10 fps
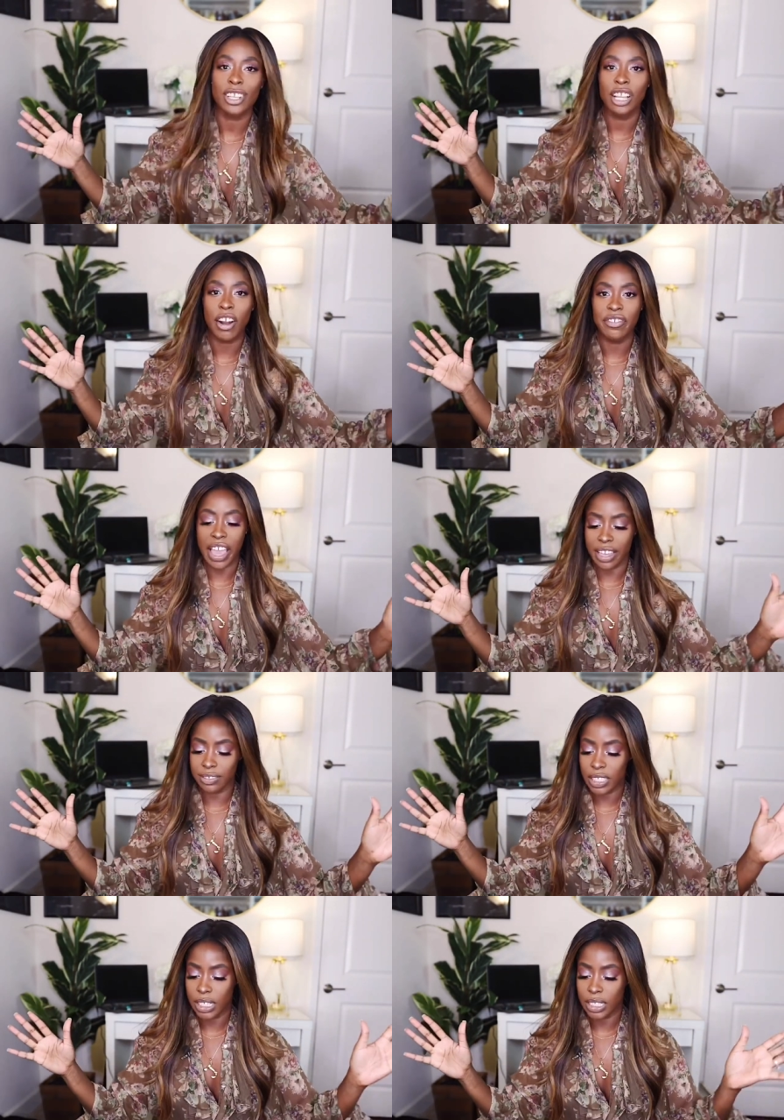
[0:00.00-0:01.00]
all of our
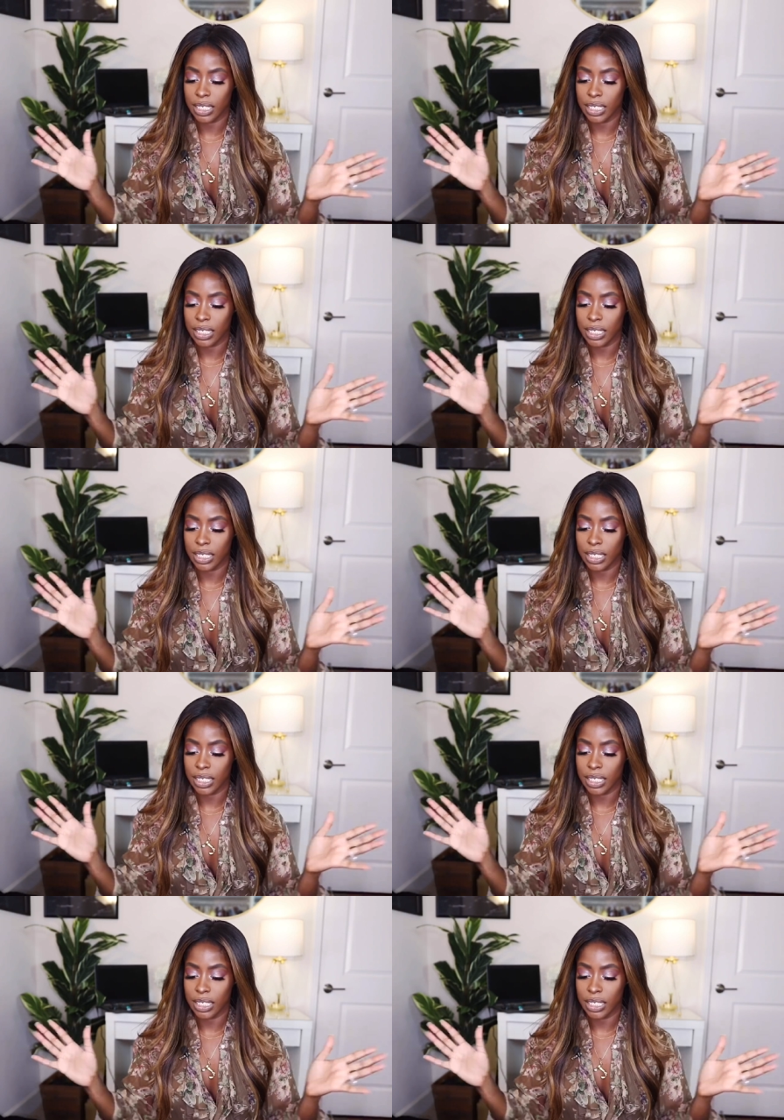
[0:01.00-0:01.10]
faves.